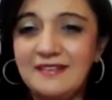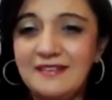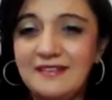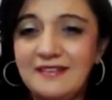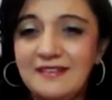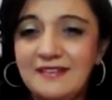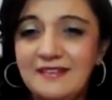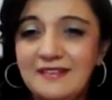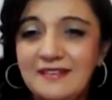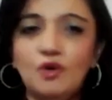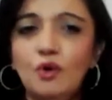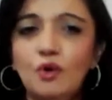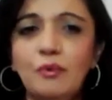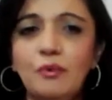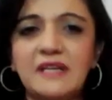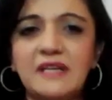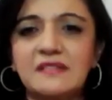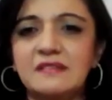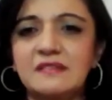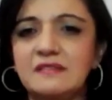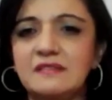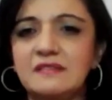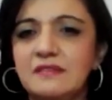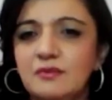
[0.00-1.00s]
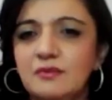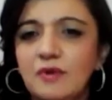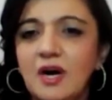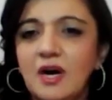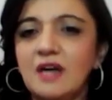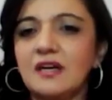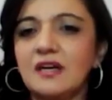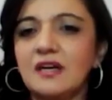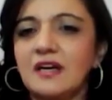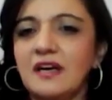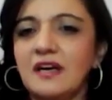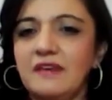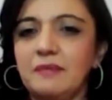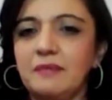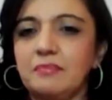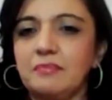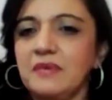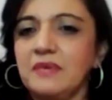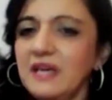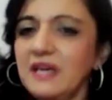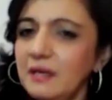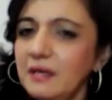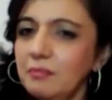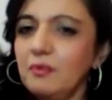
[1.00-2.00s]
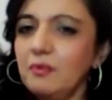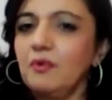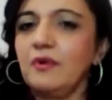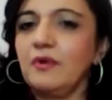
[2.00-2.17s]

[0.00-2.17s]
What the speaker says: Aparna, no ways. You can't